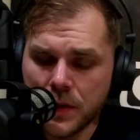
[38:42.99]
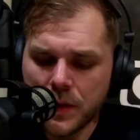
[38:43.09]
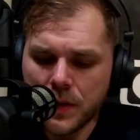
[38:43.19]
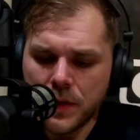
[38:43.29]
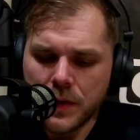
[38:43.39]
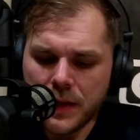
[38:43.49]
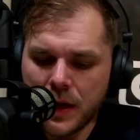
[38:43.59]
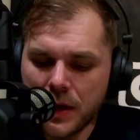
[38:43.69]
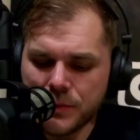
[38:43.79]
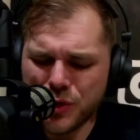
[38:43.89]
Now,
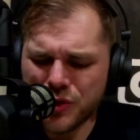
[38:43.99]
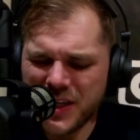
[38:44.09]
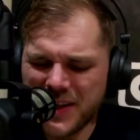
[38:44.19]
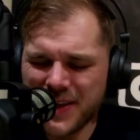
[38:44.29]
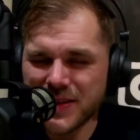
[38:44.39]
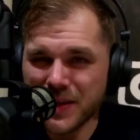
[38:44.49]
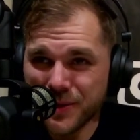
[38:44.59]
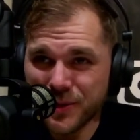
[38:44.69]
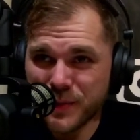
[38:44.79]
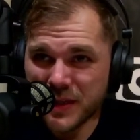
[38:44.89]
I'm sure she cuts a little
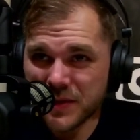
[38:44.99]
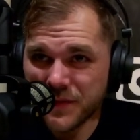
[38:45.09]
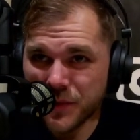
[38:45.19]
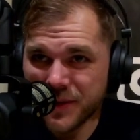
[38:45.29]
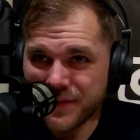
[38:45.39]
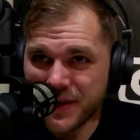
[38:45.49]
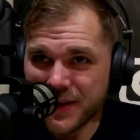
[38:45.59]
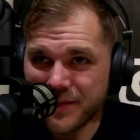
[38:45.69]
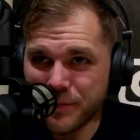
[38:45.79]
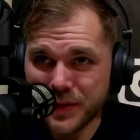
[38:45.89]
bit to
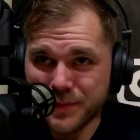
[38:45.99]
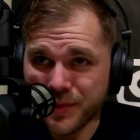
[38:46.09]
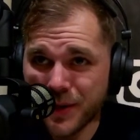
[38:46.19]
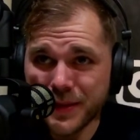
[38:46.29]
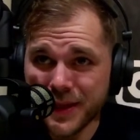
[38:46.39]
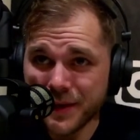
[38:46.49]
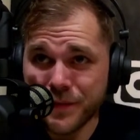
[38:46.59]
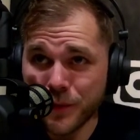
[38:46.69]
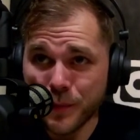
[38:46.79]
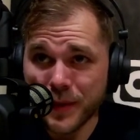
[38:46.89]
45, but probably like
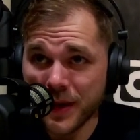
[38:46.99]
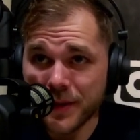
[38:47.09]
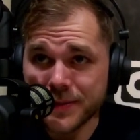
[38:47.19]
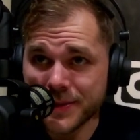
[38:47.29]
4 pounds, you know.